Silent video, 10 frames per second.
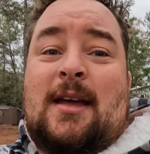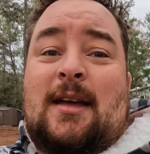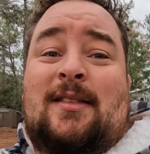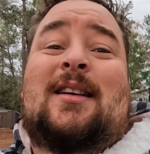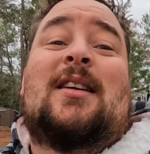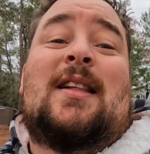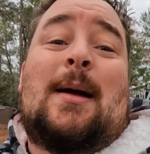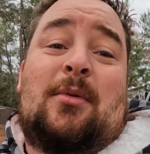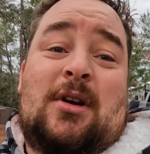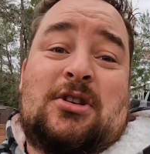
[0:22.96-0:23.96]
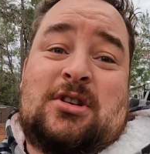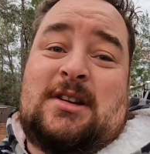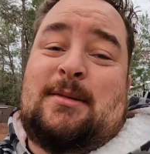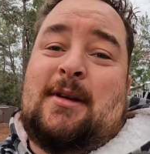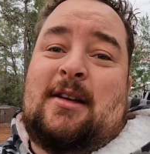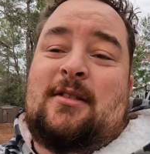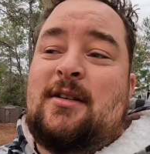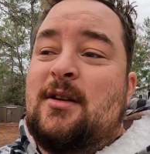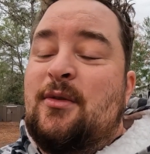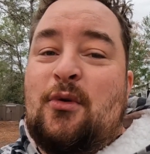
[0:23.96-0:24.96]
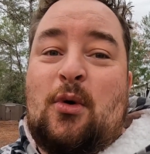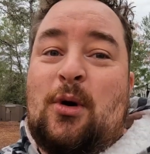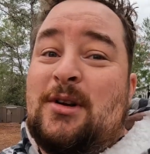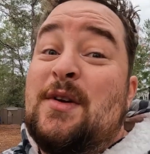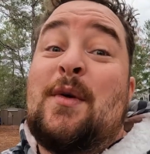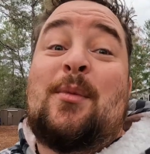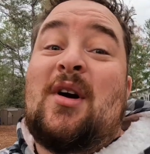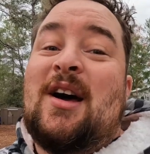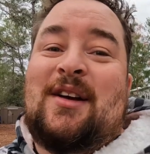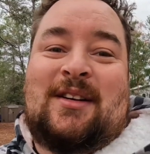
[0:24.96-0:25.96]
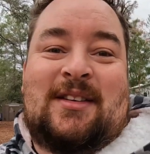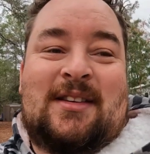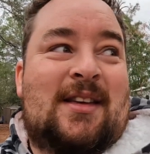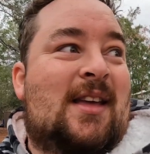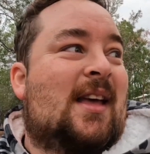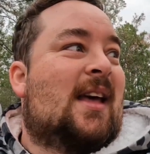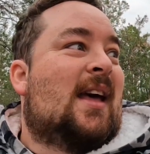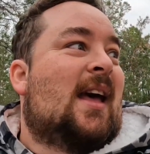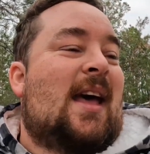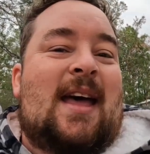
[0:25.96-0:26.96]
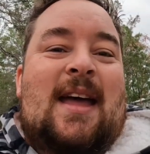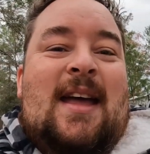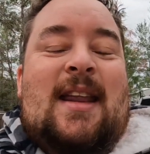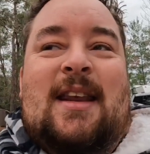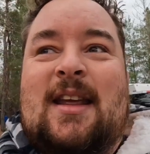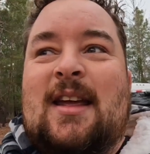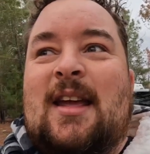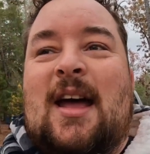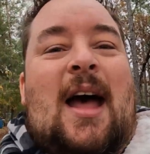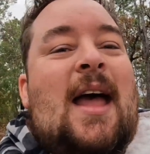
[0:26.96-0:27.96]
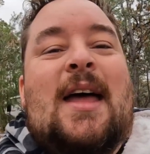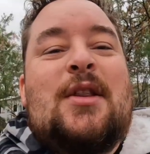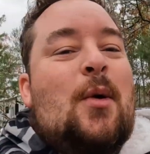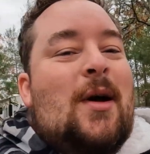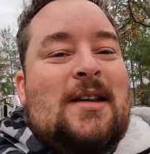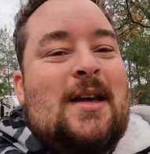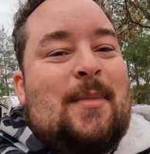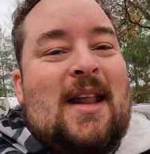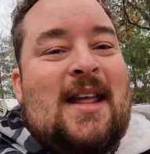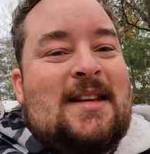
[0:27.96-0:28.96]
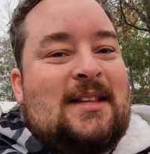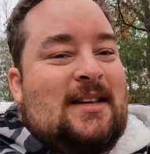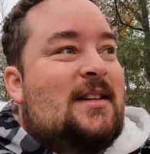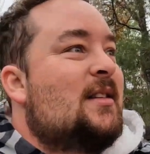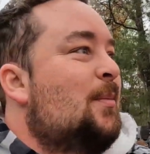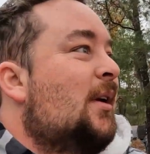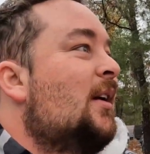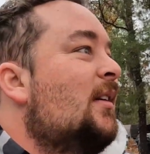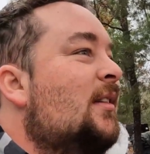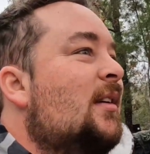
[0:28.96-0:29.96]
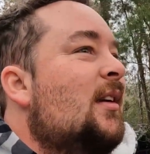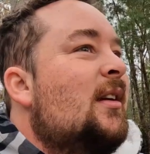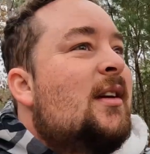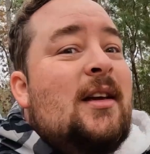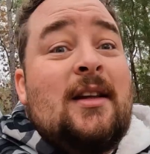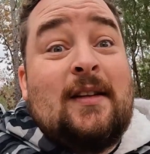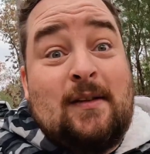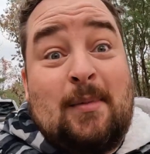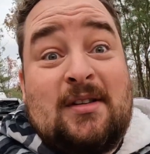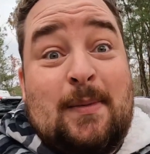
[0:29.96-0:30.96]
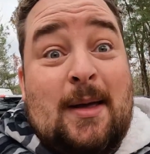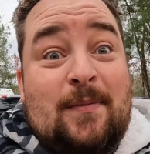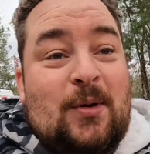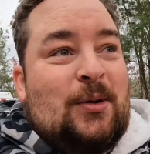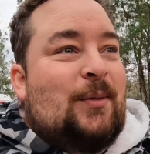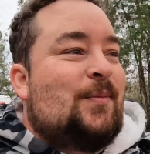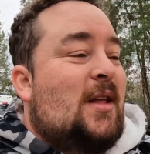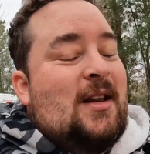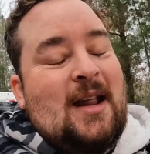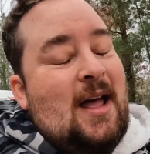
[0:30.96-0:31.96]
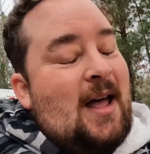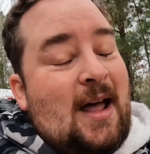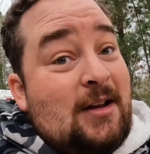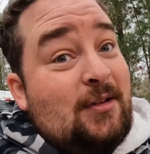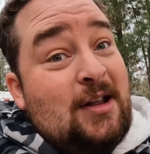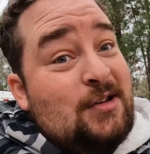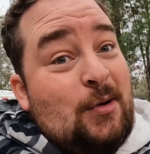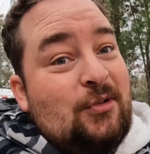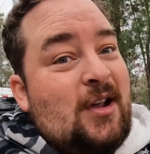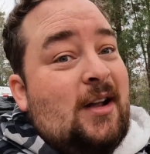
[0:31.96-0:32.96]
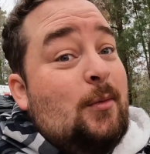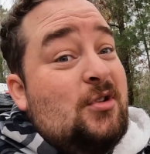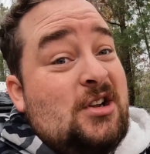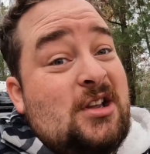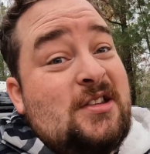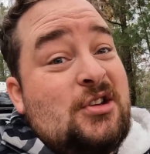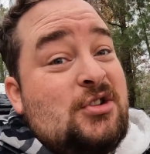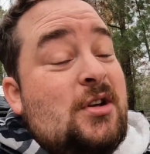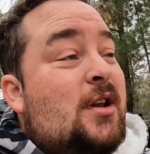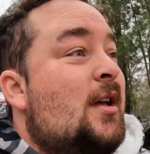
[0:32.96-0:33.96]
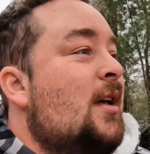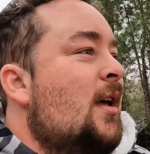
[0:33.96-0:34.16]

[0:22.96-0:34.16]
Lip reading: is a collaboration email for different products, and I had no idea about any of these because they're in my spam folder, and I don't check it, which I guess I should.